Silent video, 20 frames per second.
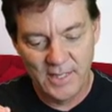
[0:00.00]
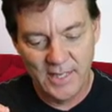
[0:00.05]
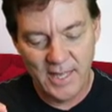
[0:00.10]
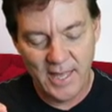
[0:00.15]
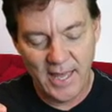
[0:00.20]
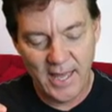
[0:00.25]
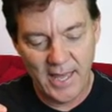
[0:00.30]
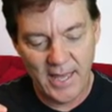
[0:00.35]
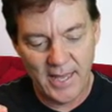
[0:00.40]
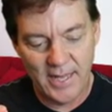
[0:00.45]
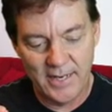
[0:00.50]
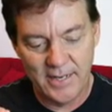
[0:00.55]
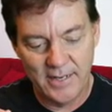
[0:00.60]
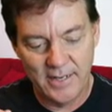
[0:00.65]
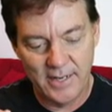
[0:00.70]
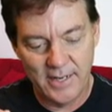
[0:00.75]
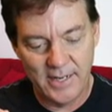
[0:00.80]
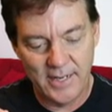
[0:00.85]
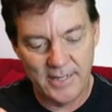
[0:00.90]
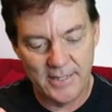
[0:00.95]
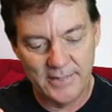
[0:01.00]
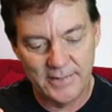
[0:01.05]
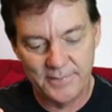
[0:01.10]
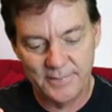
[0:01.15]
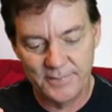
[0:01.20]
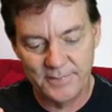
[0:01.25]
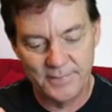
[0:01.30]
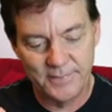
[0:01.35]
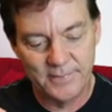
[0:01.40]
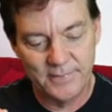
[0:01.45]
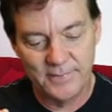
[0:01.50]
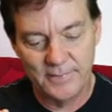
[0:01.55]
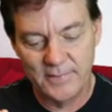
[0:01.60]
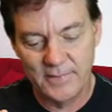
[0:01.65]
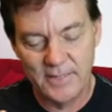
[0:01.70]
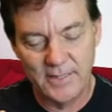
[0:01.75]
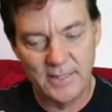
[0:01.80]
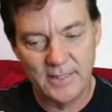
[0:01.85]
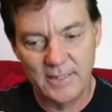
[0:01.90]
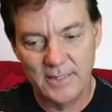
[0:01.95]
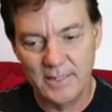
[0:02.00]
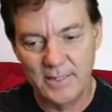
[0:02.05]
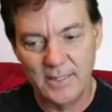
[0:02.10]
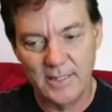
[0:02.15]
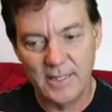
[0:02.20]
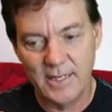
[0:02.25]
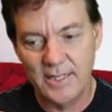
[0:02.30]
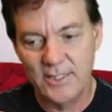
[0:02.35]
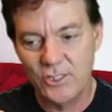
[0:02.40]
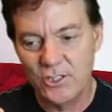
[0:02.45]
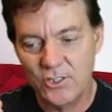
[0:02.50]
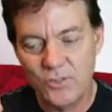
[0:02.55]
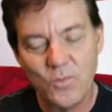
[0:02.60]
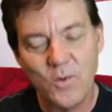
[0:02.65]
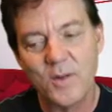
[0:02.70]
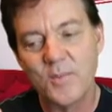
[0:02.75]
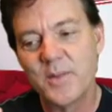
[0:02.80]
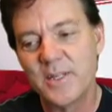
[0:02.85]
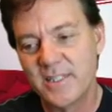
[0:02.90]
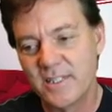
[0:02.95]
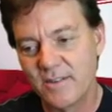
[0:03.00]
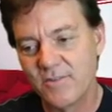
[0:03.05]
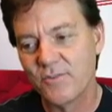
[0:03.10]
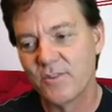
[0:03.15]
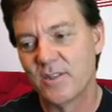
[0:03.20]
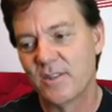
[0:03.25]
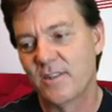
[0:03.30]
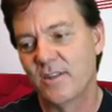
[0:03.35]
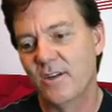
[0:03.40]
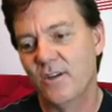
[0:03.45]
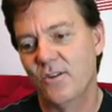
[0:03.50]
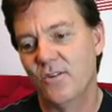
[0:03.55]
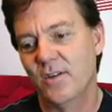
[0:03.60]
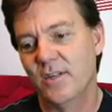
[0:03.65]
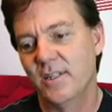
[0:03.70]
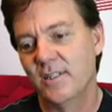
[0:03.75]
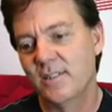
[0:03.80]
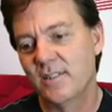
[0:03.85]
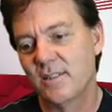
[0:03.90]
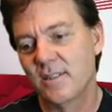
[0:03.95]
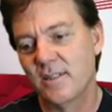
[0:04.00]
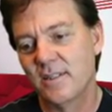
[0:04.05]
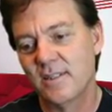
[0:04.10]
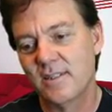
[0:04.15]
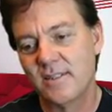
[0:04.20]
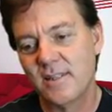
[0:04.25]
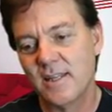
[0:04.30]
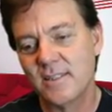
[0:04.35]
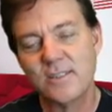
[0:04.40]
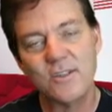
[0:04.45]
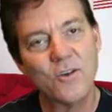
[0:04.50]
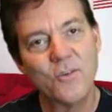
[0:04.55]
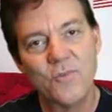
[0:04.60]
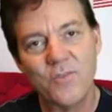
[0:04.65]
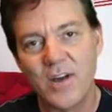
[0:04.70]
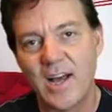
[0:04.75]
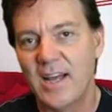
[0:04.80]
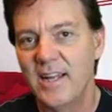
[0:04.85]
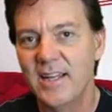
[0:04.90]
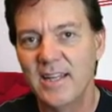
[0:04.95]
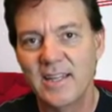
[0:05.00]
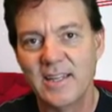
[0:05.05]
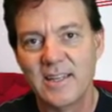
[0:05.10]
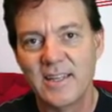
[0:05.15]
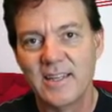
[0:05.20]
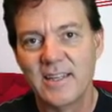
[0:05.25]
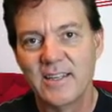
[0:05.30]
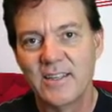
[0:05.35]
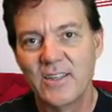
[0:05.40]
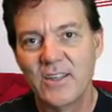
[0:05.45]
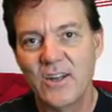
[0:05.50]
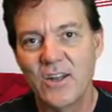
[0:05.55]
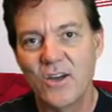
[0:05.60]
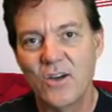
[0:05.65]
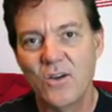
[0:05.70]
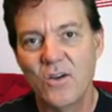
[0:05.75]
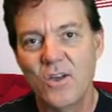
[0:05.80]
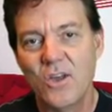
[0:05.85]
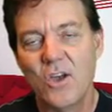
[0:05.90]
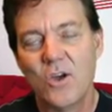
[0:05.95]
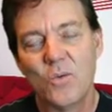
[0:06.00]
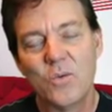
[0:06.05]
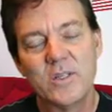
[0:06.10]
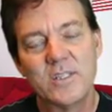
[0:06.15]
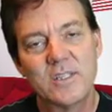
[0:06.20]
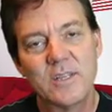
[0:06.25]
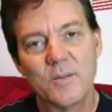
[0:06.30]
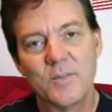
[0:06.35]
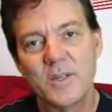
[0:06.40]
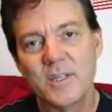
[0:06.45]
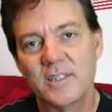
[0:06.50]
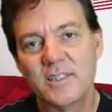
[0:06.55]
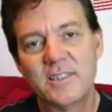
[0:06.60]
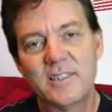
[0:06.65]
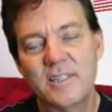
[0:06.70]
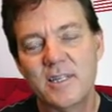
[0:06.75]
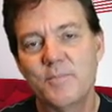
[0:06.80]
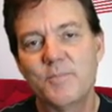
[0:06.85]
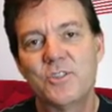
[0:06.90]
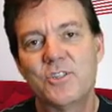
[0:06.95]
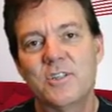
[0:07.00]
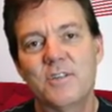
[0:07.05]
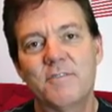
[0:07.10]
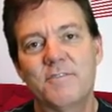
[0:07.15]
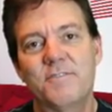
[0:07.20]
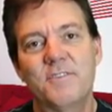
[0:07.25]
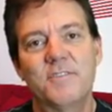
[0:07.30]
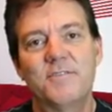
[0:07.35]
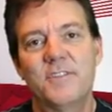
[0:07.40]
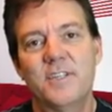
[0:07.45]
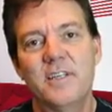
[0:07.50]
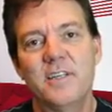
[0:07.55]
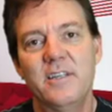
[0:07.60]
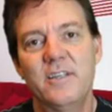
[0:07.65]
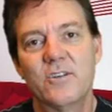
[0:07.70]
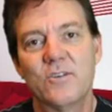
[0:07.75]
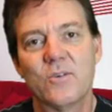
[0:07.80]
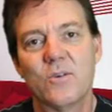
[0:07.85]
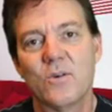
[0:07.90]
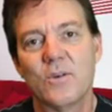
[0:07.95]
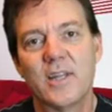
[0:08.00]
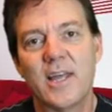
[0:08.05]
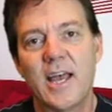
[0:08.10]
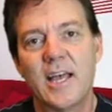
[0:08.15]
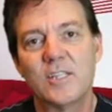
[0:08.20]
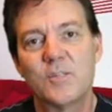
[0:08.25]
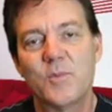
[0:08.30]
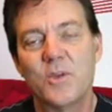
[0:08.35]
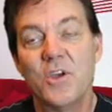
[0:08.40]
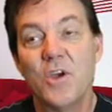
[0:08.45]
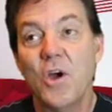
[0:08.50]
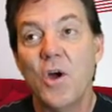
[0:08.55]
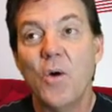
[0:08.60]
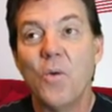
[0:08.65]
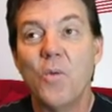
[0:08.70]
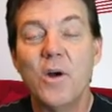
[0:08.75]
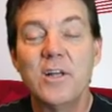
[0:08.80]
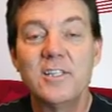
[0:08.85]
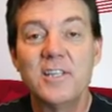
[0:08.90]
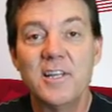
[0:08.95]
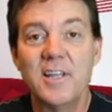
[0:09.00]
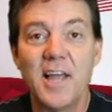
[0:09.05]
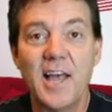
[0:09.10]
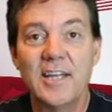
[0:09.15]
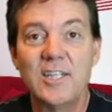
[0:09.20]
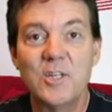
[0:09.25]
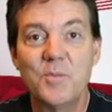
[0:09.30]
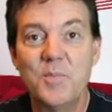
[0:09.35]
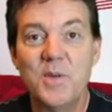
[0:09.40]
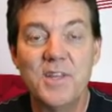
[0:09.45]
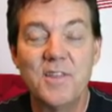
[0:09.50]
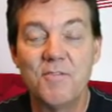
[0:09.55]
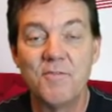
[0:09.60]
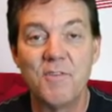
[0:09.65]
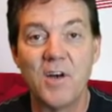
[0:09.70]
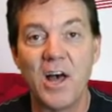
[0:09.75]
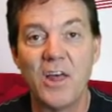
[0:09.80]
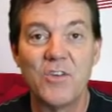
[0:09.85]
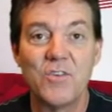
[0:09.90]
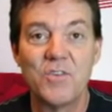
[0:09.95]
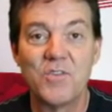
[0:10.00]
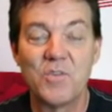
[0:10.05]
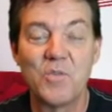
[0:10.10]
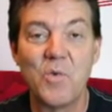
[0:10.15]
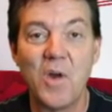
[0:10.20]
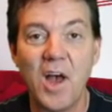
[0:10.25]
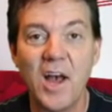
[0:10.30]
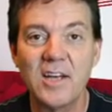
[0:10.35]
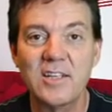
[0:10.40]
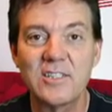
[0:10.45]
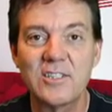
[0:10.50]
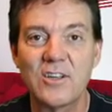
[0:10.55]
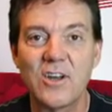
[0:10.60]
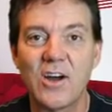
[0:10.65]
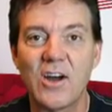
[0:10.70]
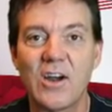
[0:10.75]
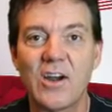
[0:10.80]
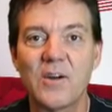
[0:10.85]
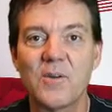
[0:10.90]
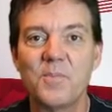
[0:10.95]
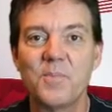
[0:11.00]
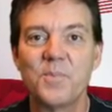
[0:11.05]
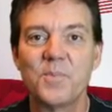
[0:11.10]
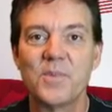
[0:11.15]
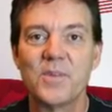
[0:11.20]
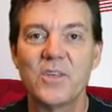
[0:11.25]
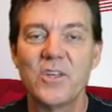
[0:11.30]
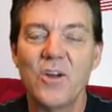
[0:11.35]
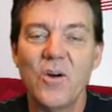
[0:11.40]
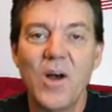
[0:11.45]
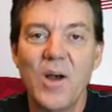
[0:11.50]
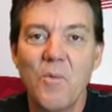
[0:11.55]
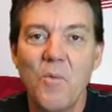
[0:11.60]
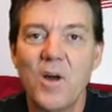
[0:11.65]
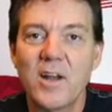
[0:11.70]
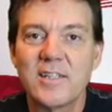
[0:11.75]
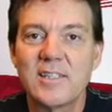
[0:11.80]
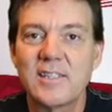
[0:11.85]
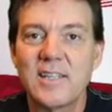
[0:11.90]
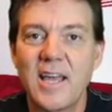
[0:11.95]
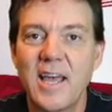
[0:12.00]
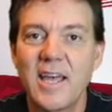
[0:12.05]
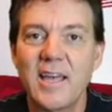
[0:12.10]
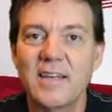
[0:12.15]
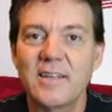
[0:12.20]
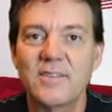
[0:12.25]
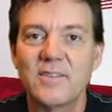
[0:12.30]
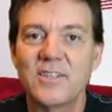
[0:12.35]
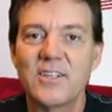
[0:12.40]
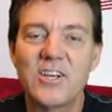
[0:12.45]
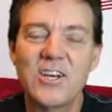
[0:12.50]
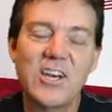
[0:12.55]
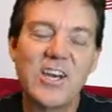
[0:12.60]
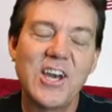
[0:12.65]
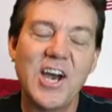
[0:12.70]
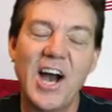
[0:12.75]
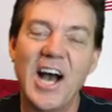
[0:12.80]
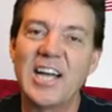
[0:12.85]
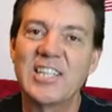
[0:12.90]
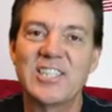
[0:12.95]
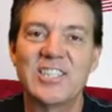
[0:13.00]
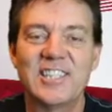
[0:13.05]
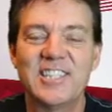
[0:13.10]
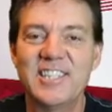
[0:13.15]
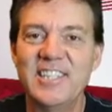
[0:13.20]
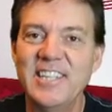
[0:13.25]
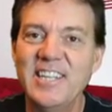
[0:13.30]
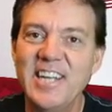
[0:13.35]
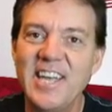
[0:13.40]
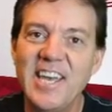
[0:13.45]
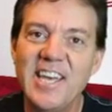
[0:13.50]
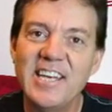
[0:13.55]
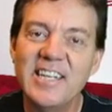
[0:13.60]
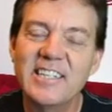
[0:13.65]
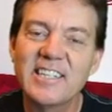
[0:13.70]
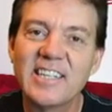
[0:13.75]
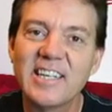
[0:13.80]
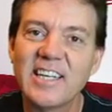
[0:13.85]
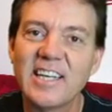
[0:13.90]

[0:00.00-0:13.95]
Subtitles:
And I just want to be different, though. That's no fun, you know? When some little dipshit 15-year-old asks me, what's it like to be the father of a rock star? You know, I want to say, gosh, it's neat.